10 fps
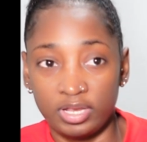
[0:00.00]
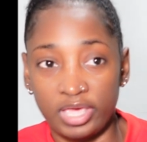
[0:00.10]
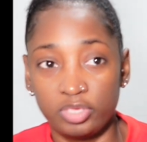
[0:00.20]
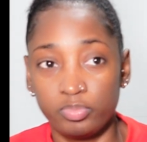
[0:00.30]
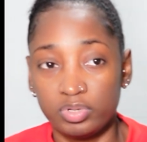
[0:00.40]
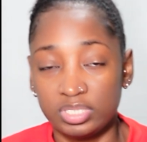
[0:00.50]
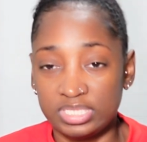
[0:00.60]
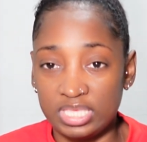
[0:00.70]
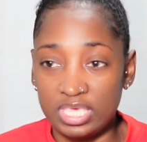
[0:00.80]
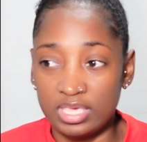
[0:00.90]
Like you would
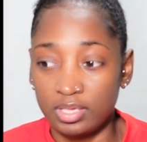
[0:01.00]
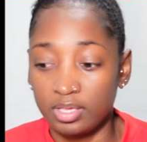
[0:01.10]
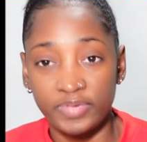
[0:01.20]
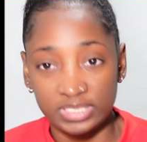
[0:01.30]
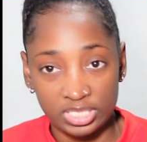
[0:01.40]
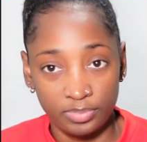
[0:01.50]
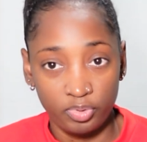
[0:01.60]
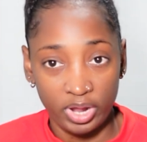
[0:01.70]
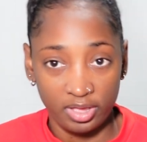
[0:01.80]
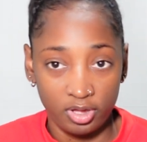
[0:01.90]
see, basically the
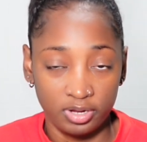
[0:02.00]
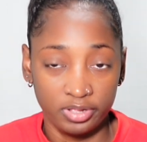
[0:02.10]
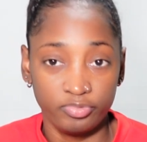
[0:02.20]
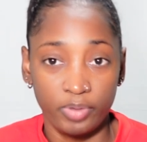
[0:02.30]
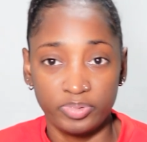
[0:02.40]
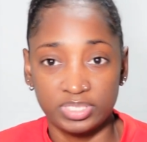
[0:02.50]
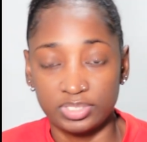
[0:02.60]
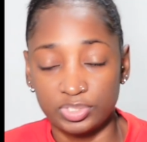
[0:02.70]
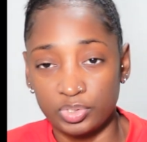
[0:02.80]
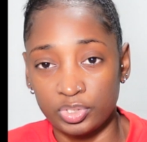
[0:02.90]
bright colored
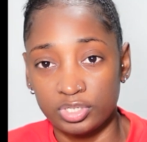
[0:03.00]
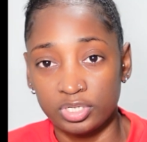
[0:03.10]
represents good.